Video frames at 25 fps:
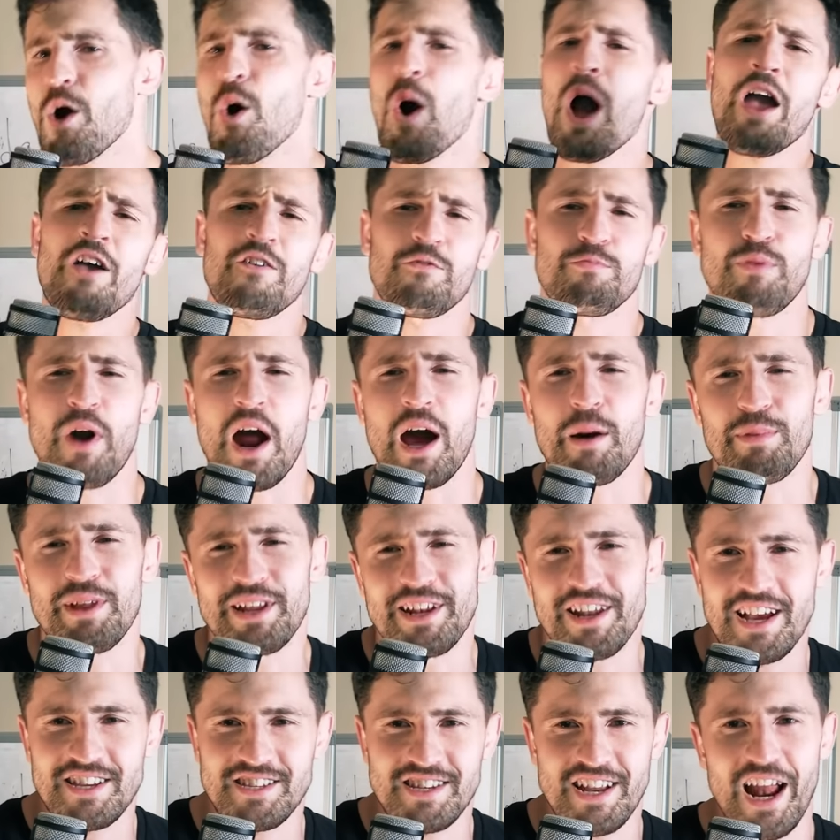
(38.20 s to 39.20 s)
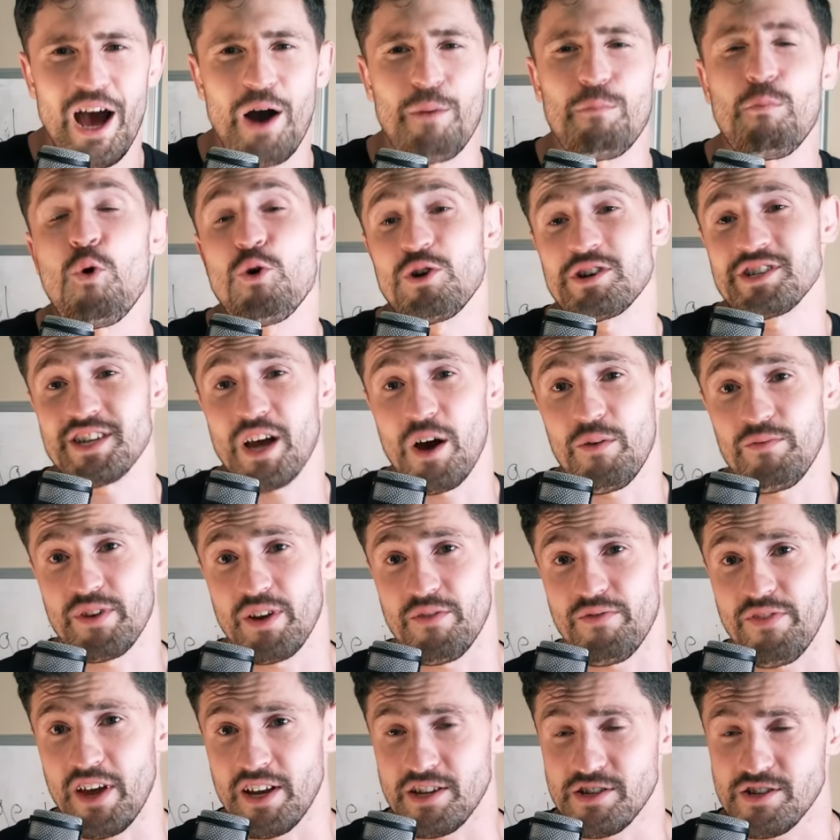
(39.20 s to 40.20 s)
Now, I have probably tested out more
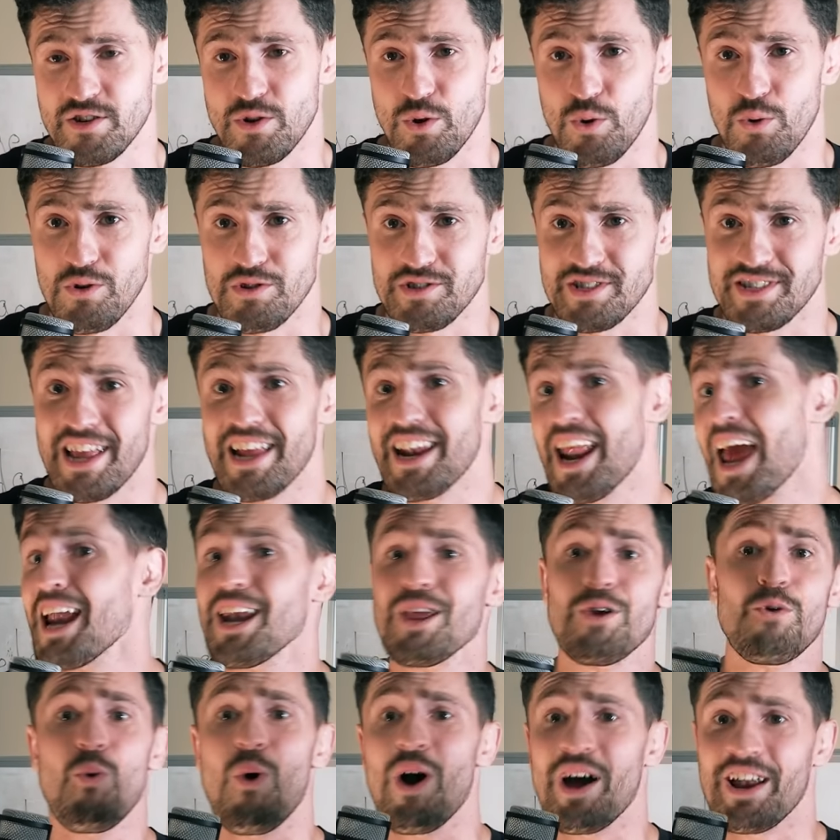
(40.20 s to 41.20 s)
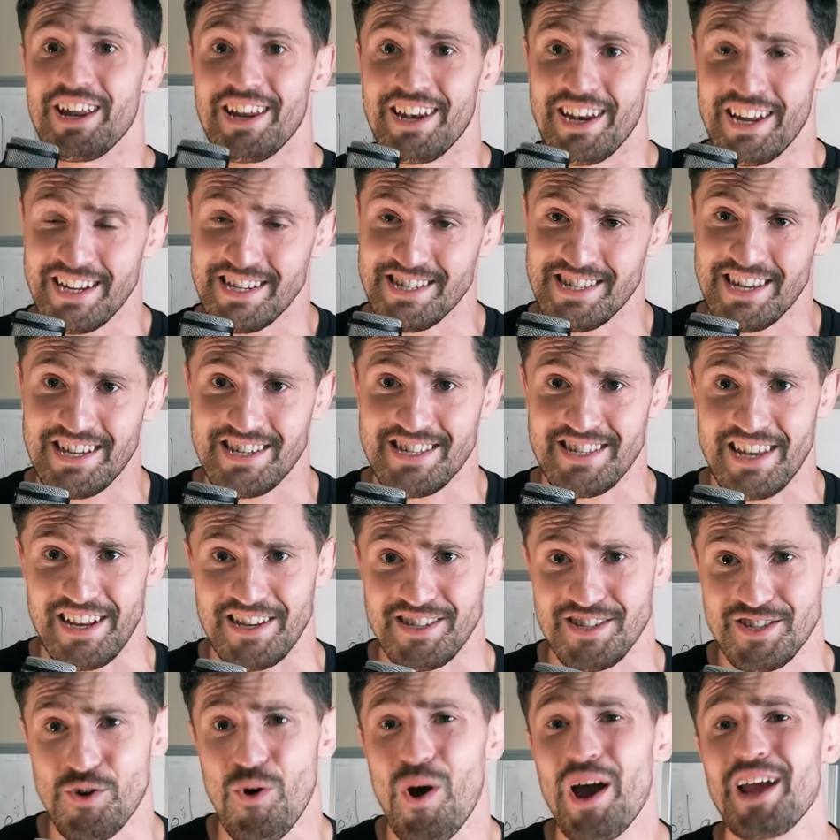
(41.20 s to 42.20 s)
self-defense tools than anyone in
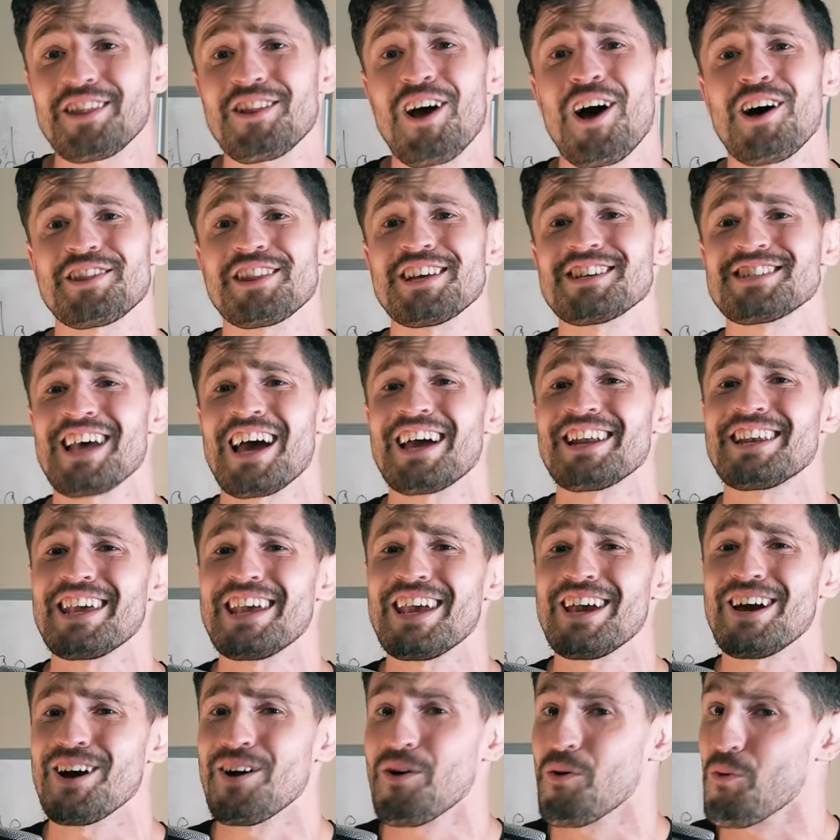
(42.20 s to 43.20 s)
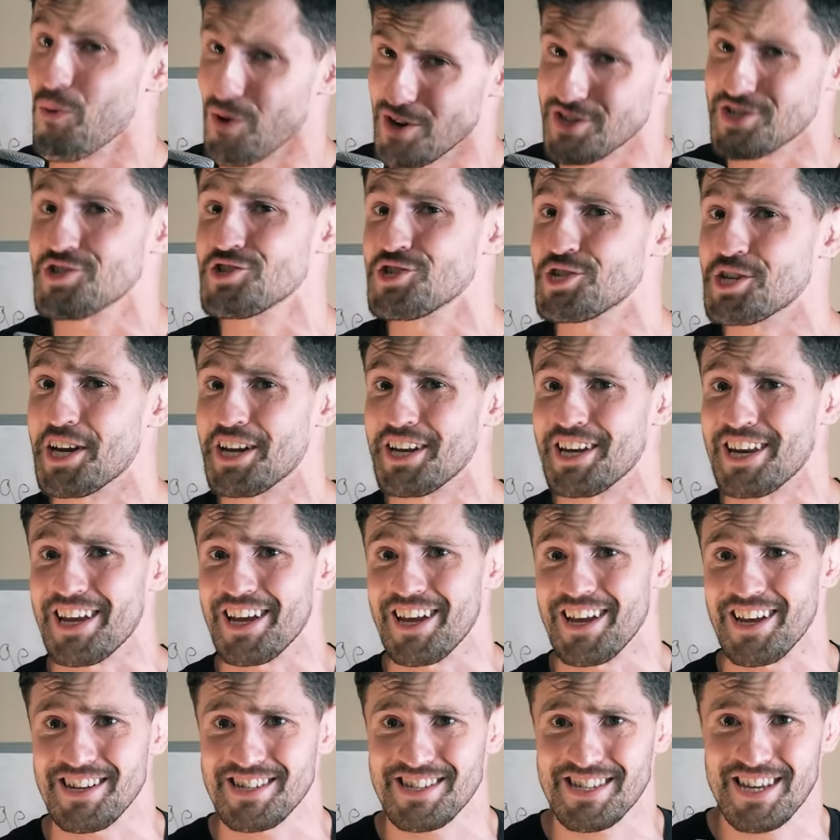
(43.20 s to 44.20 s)
existence, so I thought this idea was
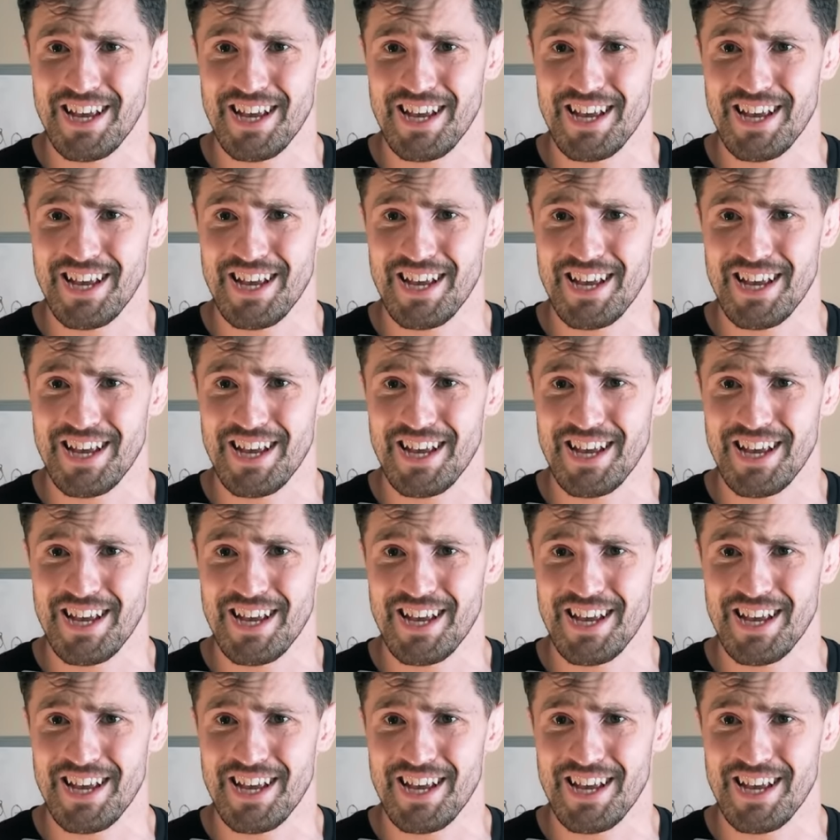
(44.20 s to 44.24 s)
genius.